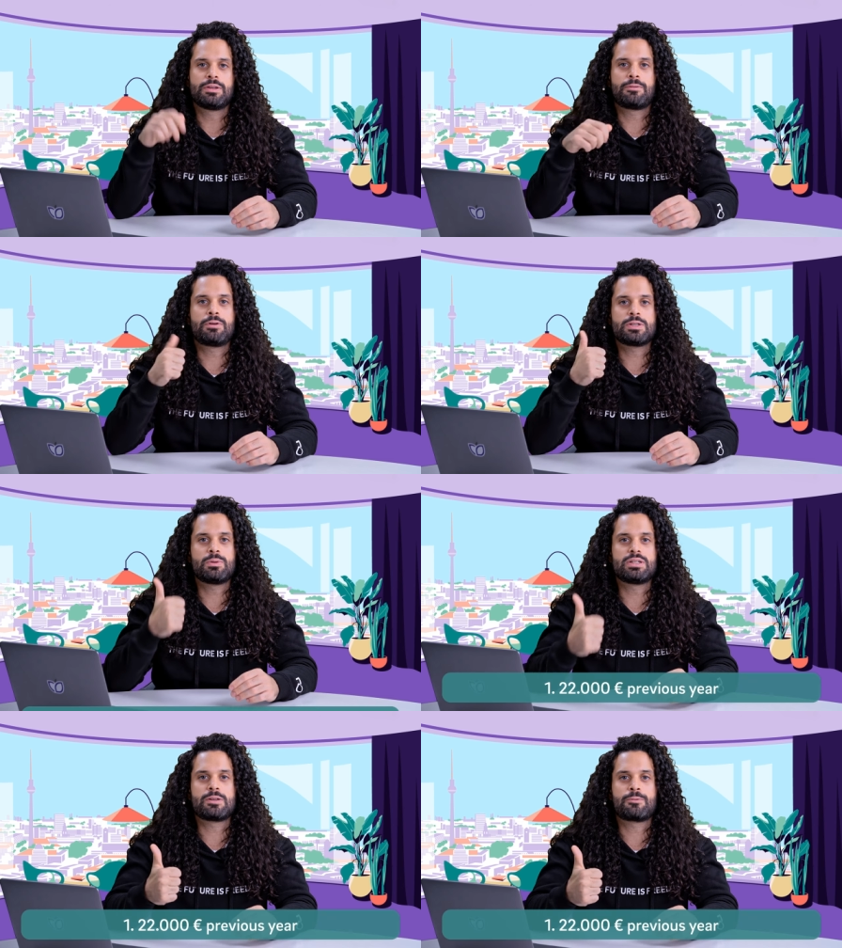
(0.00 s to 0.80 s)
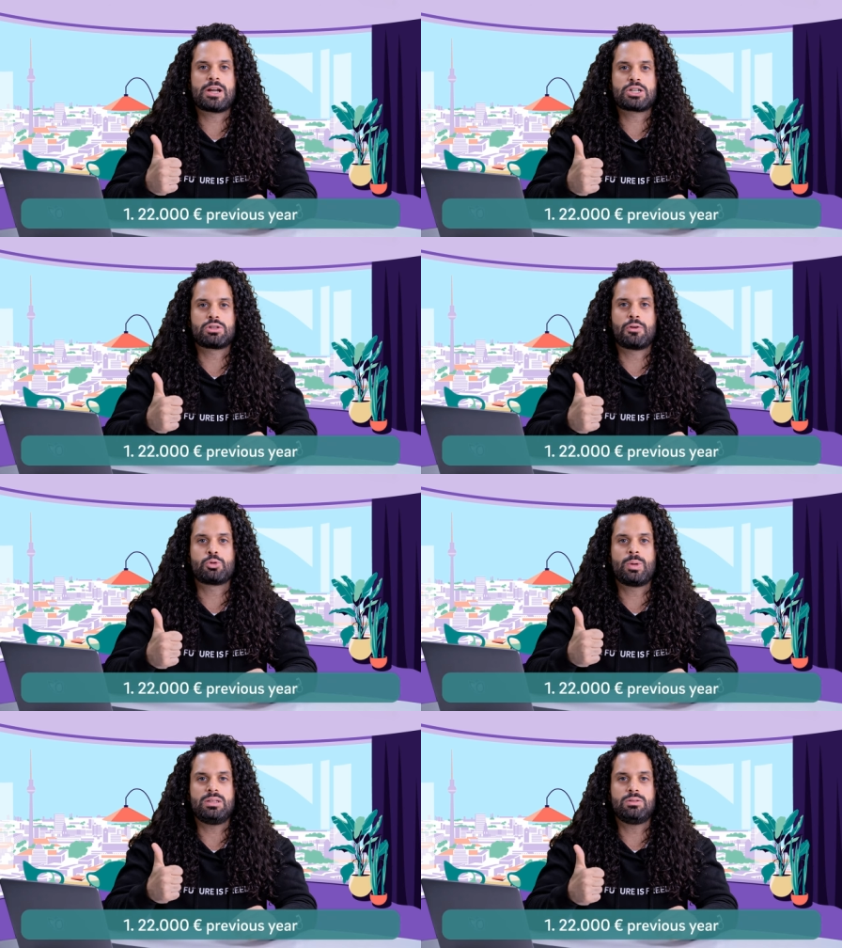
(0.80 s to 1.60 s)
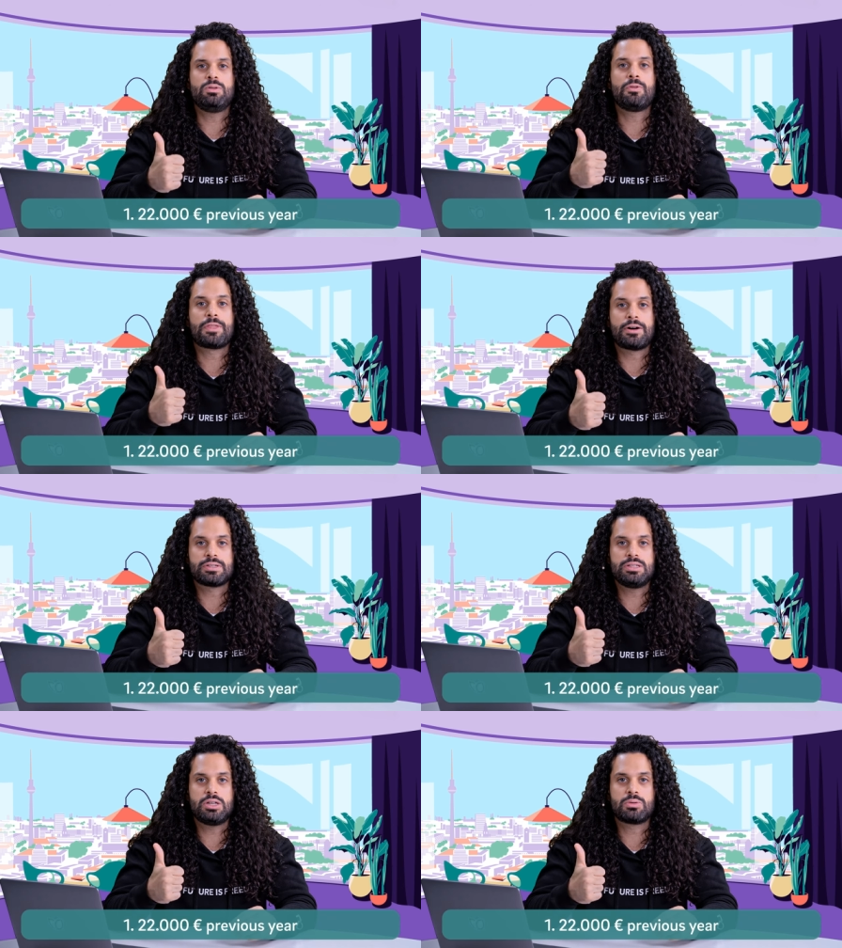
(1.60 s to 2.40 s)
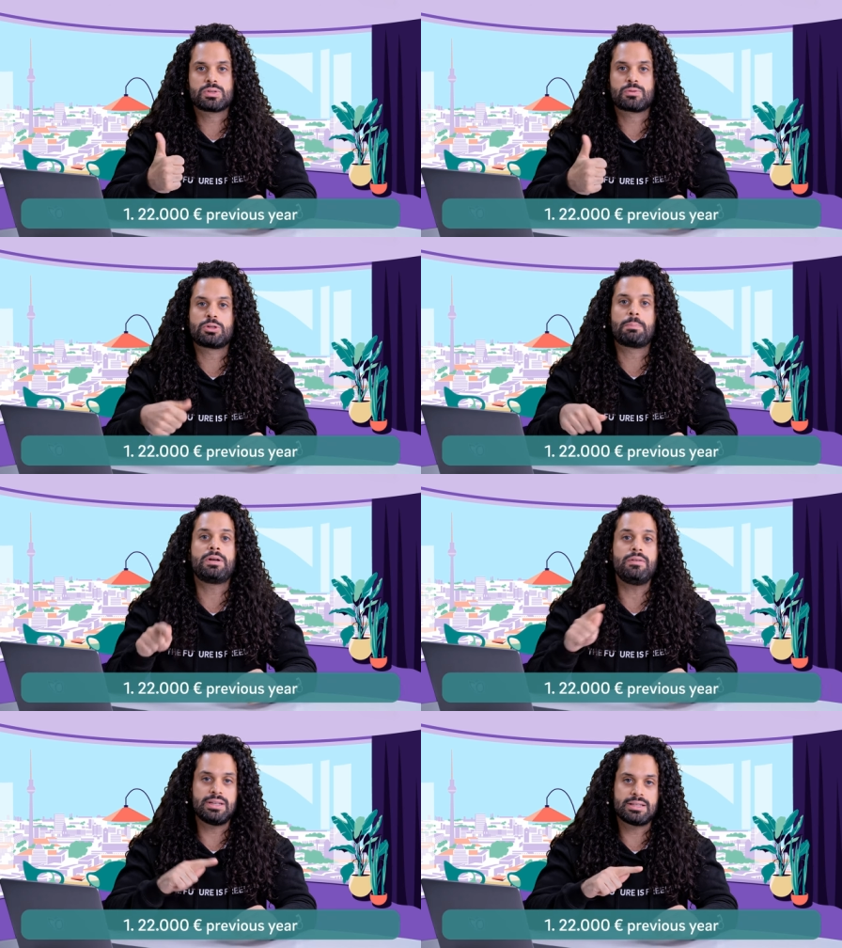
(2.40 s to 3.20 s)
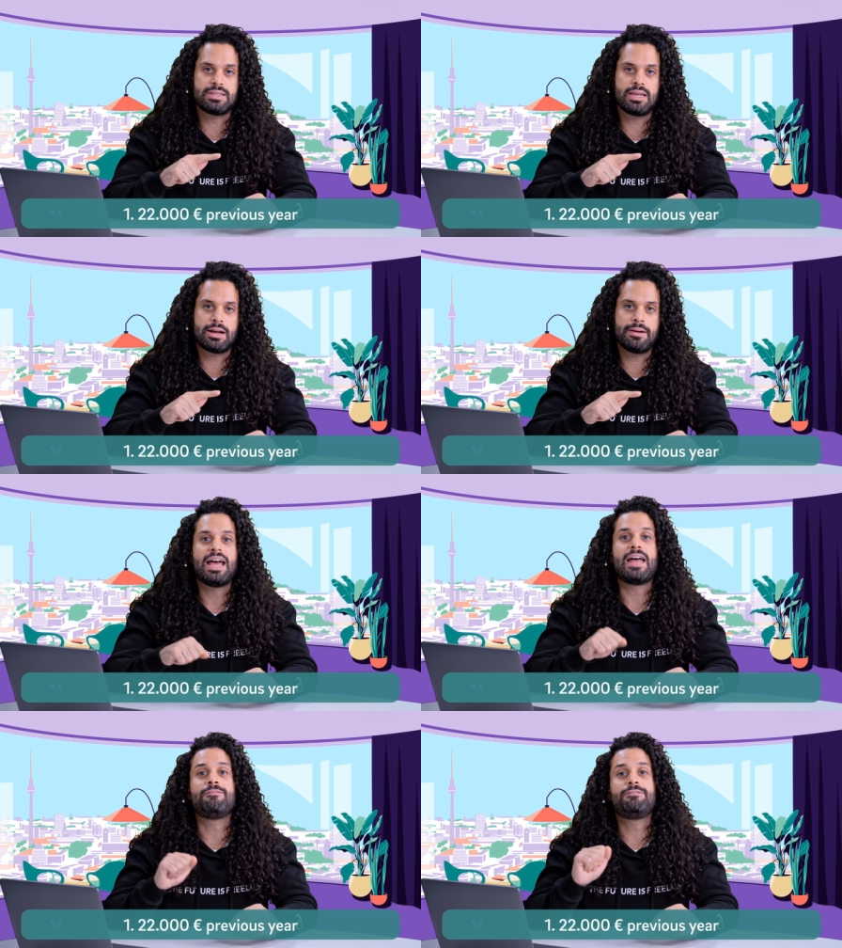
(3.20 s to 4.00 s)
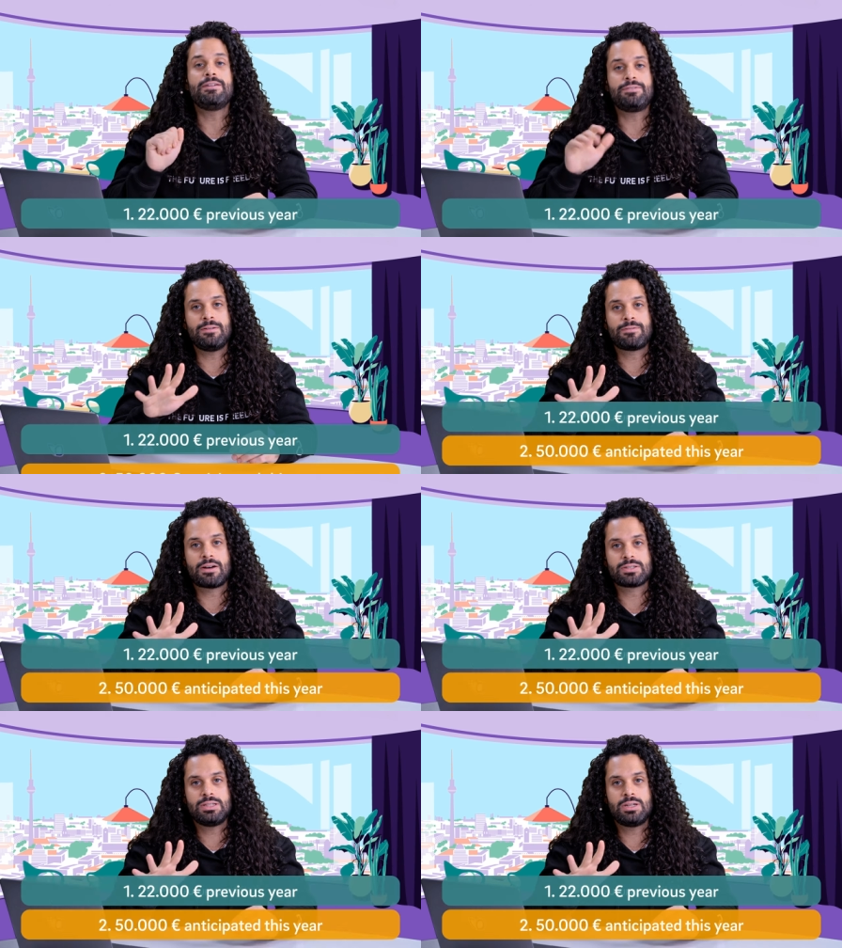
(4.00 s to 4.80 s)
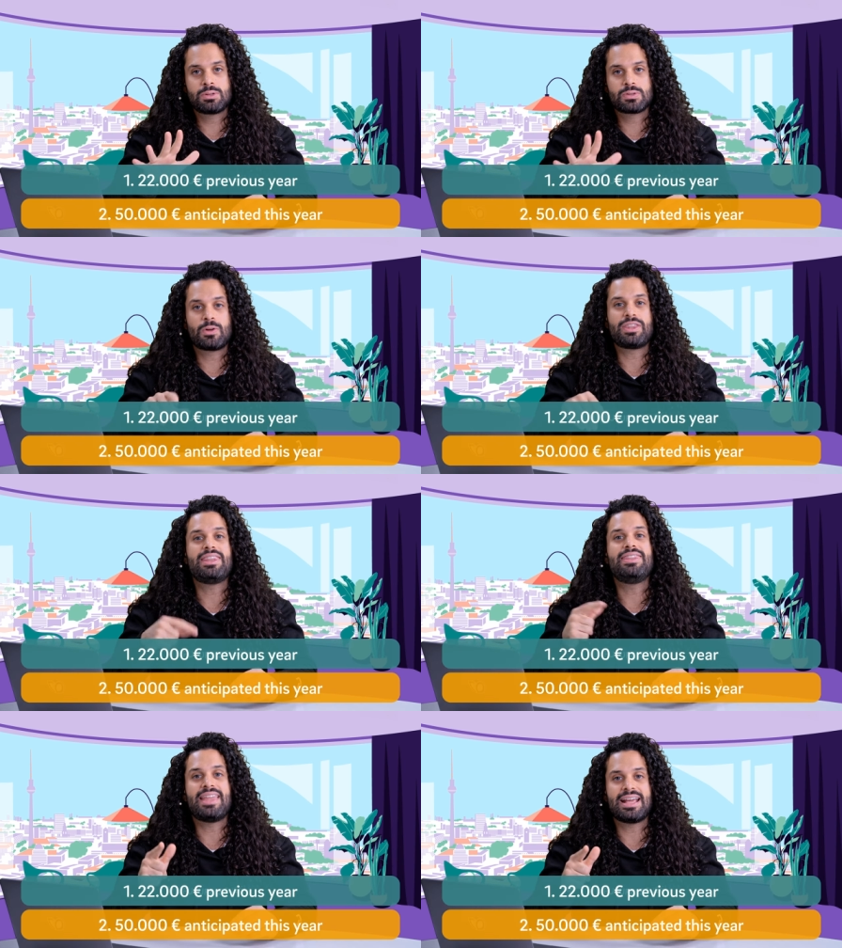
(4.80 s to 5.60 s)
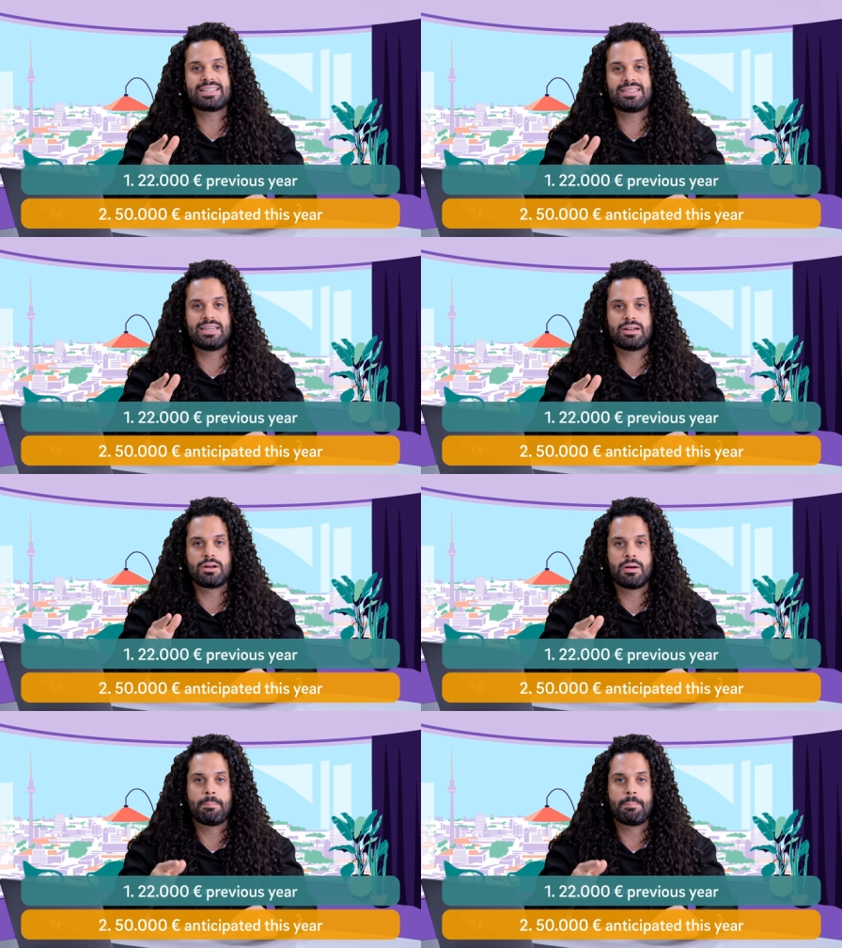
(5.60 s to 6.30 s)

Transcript: The first one is the threshold of 22,000 euros for the previous year and 50,000 euros for the next year